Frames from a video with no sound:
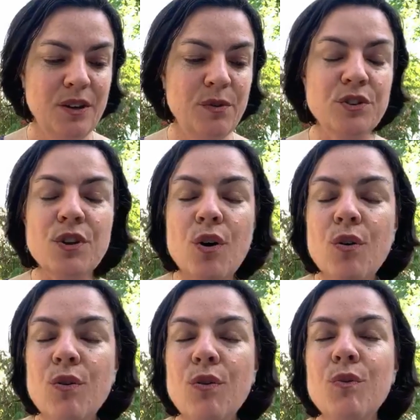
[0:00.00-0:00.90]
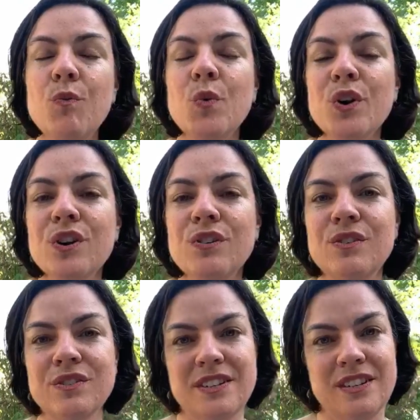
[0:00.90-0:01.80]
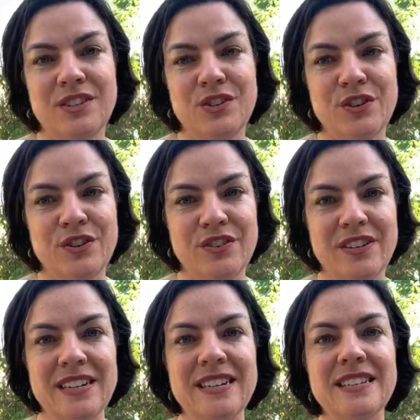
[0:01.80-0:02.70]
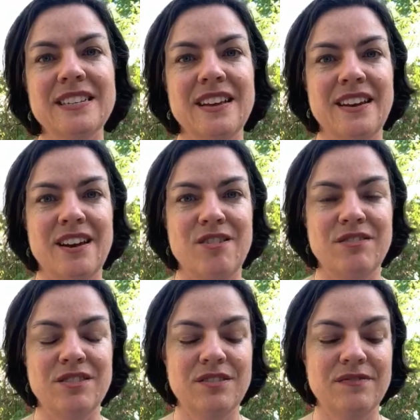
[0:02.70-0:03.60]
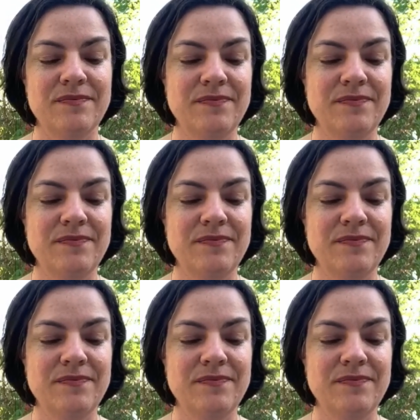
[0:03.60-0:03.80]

when your whole world is turned inside out.